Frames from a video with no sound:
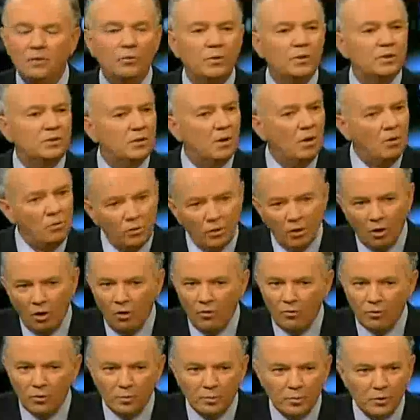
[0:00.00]
We don't
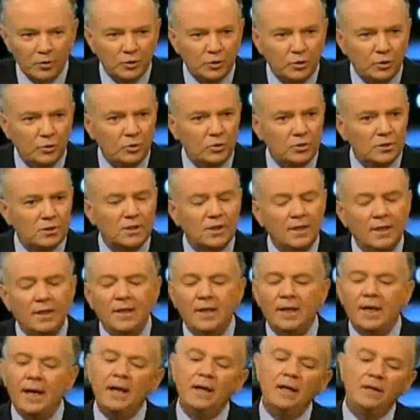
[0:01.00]
overproduce.
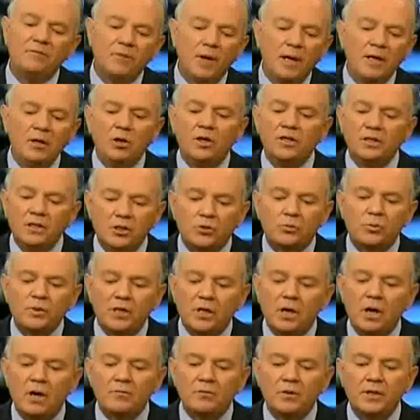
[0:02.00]
And if I look at this
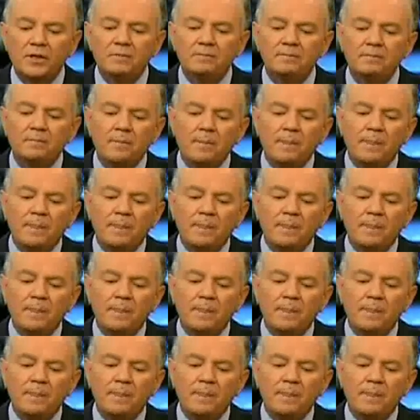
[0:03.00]
recovery,